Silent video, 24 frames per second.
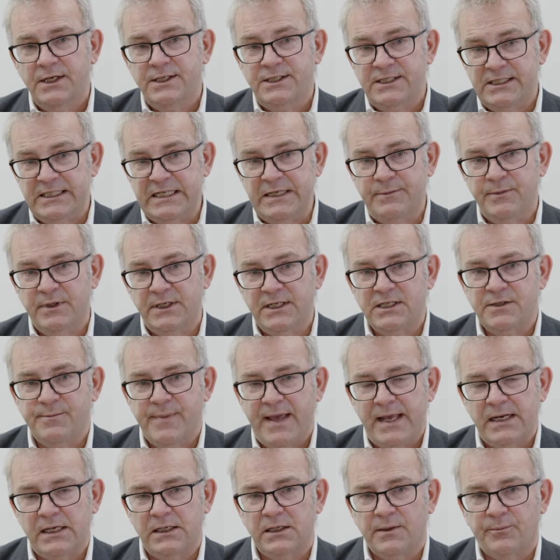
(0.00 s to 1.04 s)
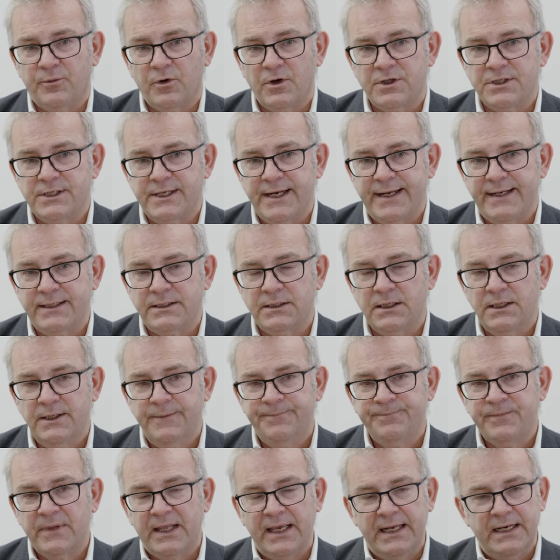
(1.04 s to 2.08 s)
Semen is made in the prostate.
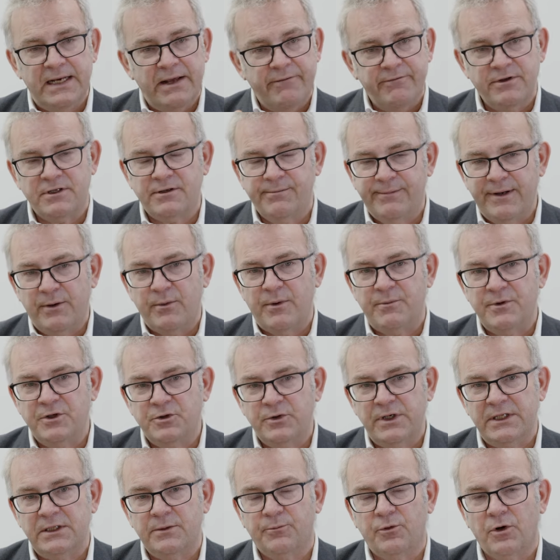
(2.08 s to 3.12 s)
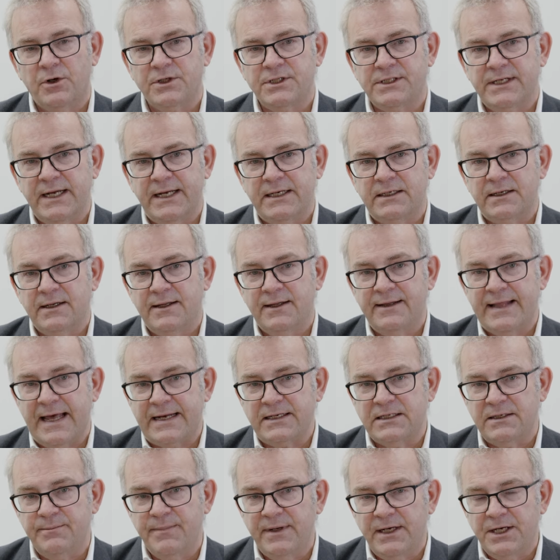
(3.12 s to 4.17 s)
Inevitably, when we treat the prostate,
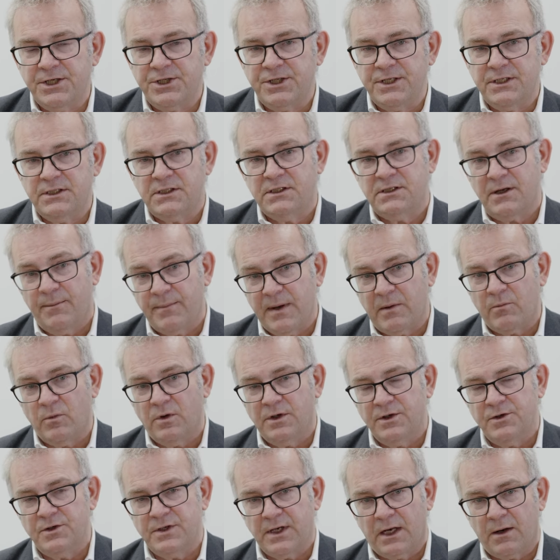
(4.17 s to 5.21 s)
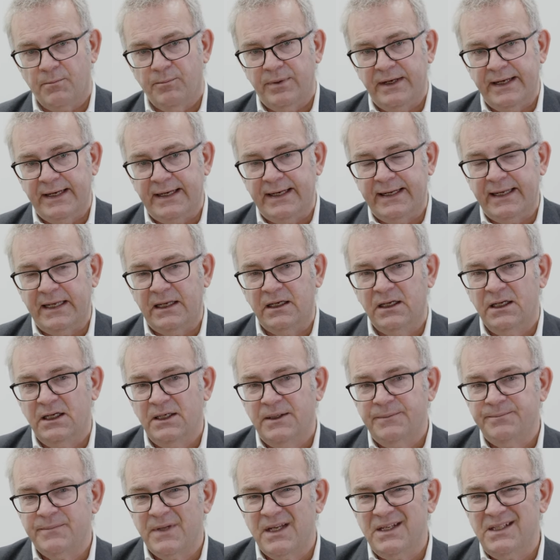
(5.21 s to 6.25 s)
that diminishes. Some men will lose it completely.
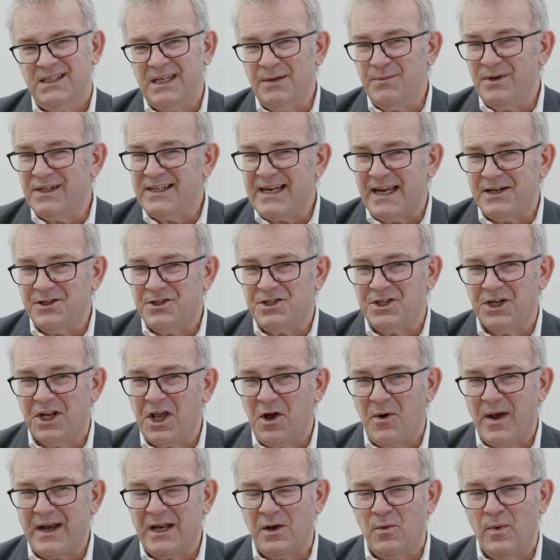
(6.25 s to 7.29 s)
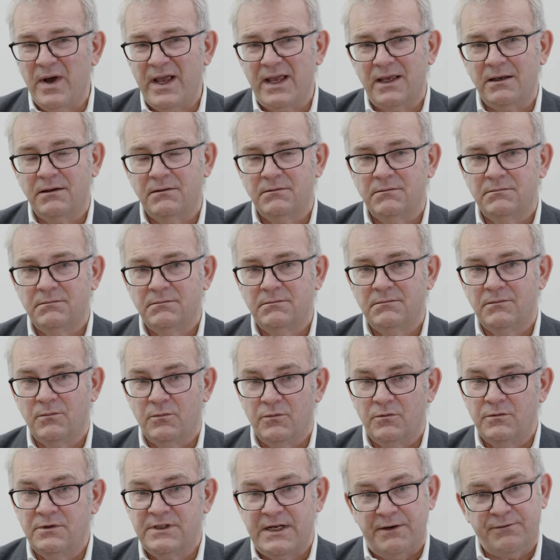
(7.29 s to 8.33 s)
Semen tends to go anyway,
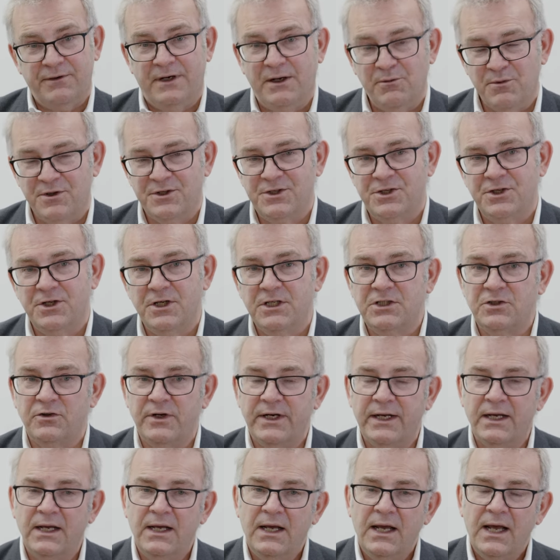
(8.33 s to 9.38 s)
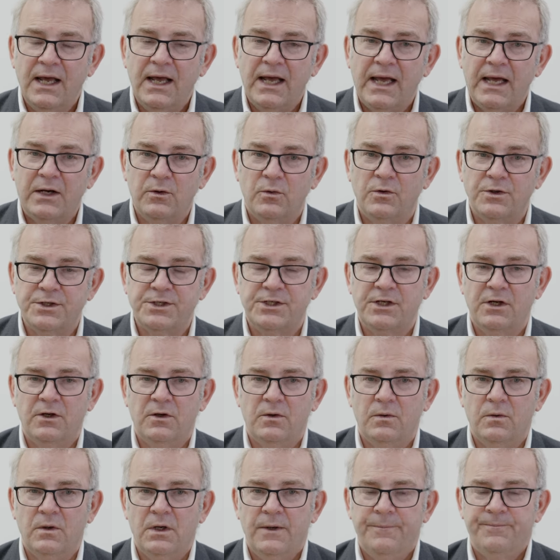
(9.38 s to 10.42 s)
definitely with surgery and
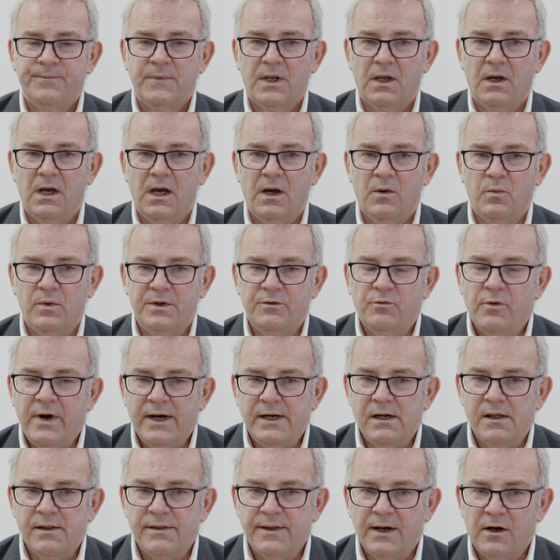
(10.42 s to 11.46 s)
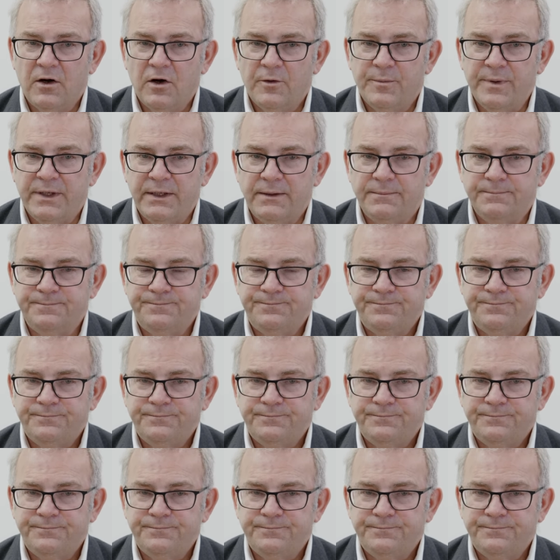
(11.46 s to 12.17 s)
also with radiotherapy.